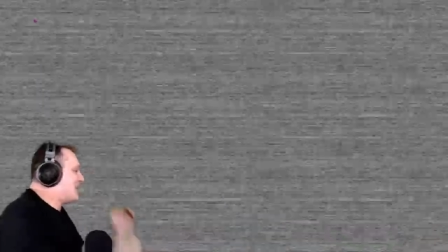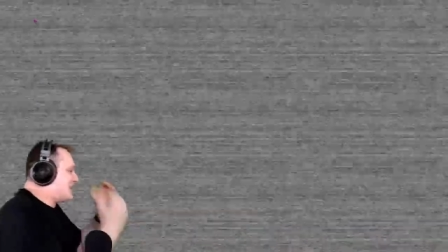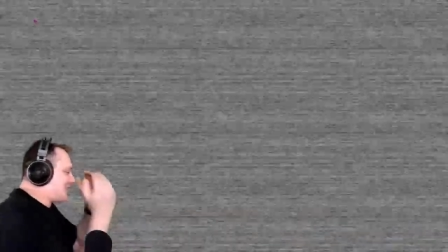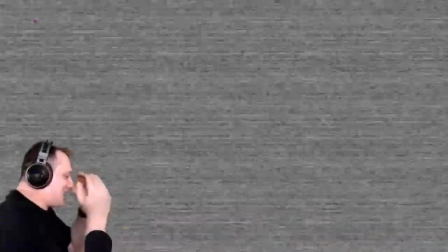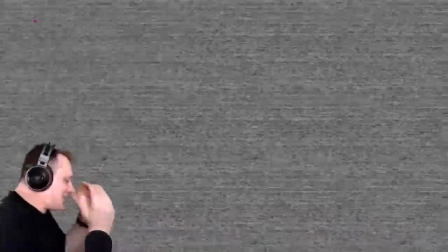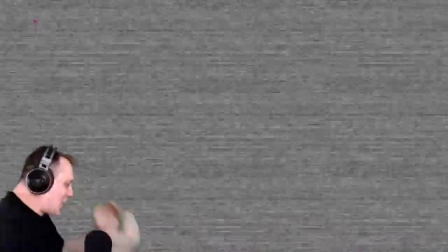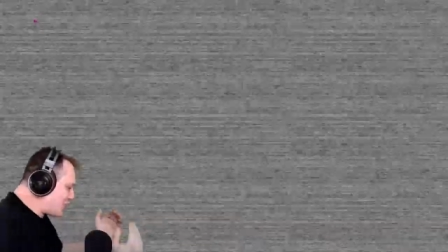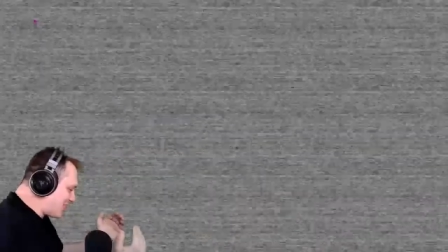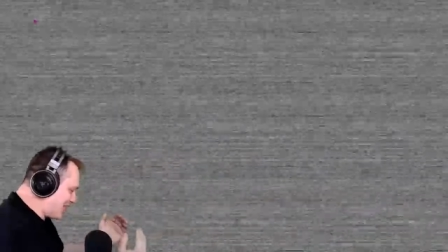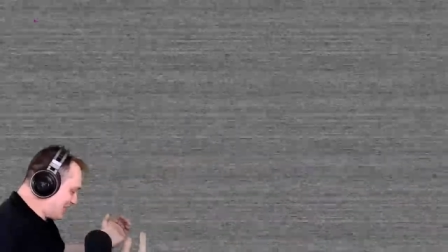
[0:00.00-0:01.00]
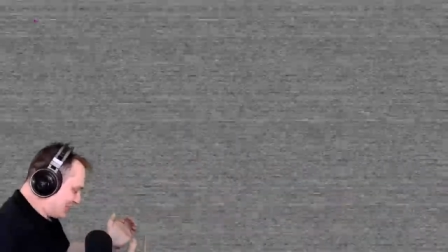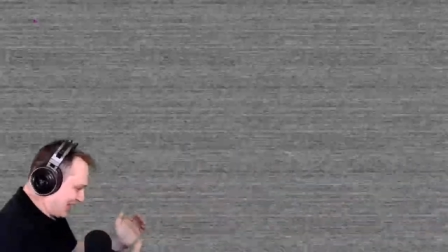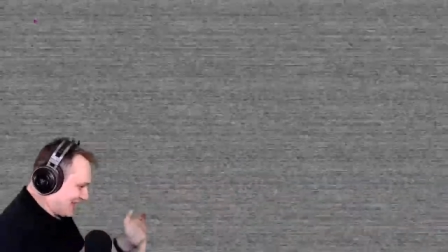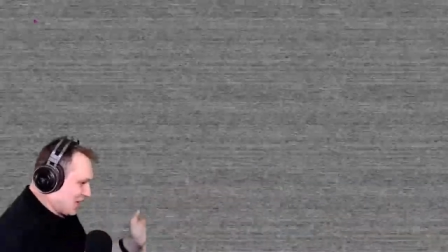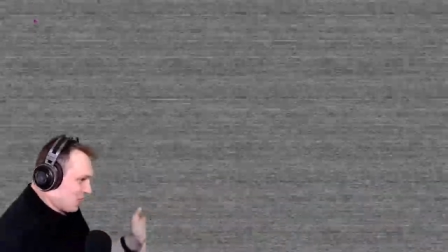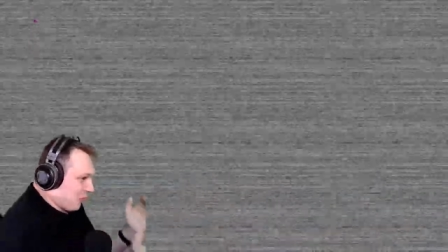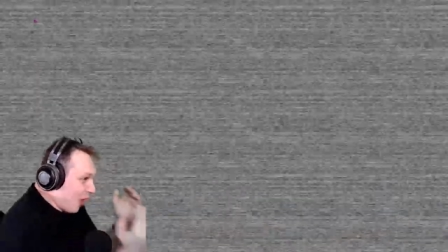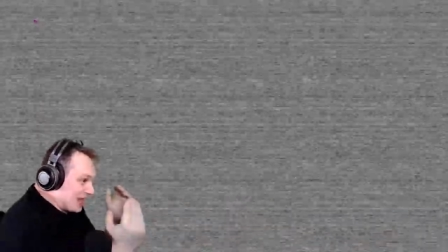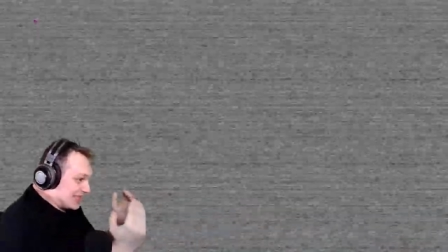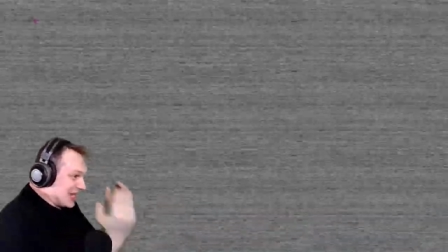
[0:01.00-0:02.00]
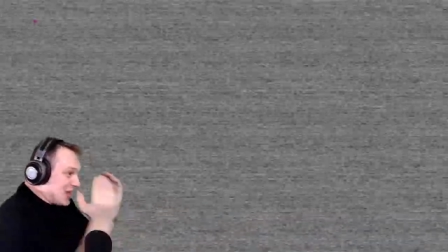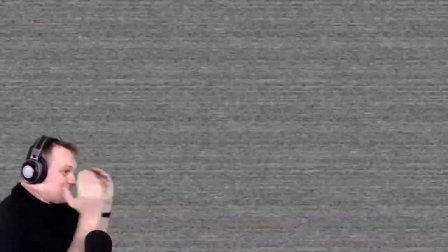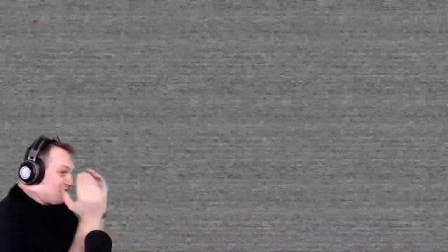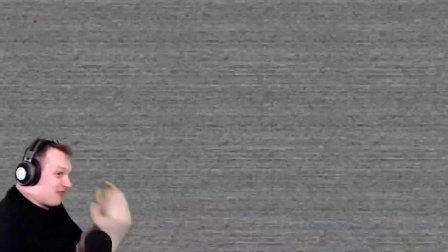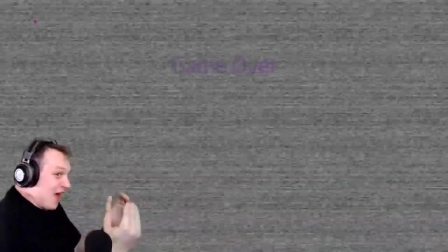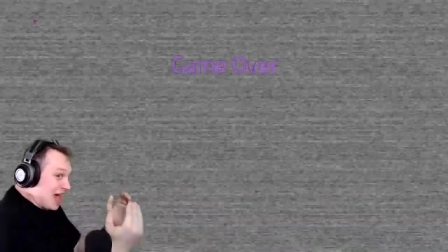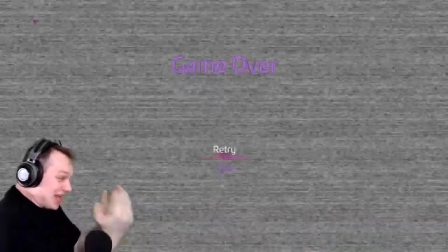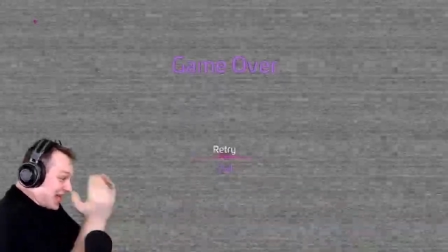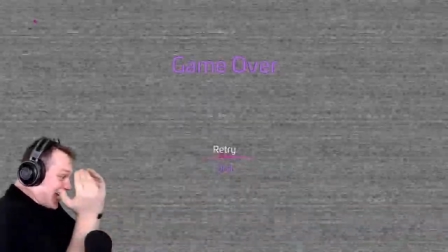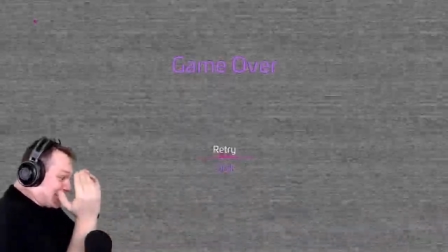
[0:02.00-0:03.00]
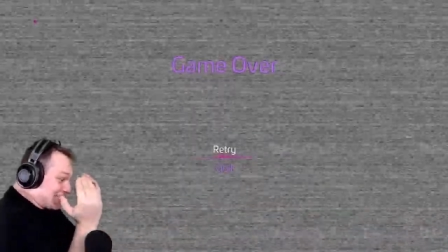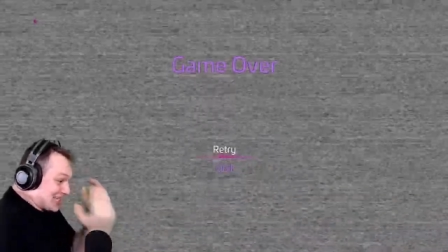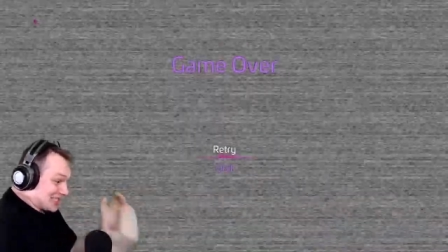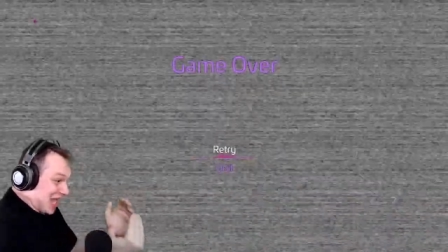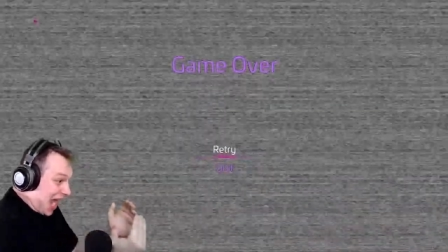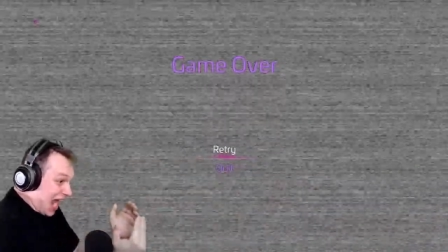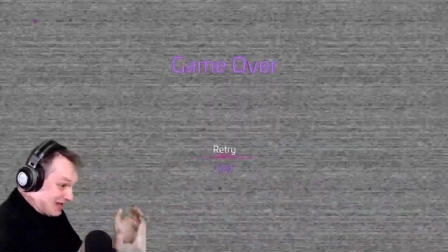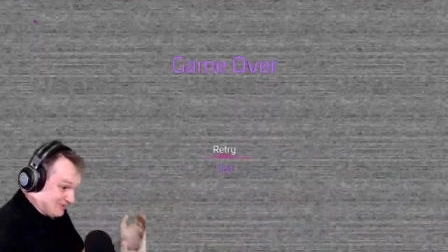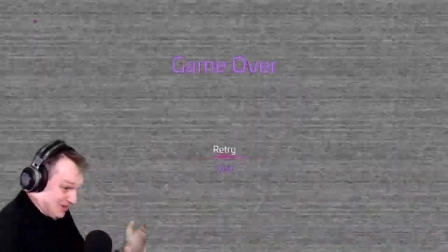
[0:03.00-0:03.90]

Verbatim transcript: Sudoku! What the fuck is this game?!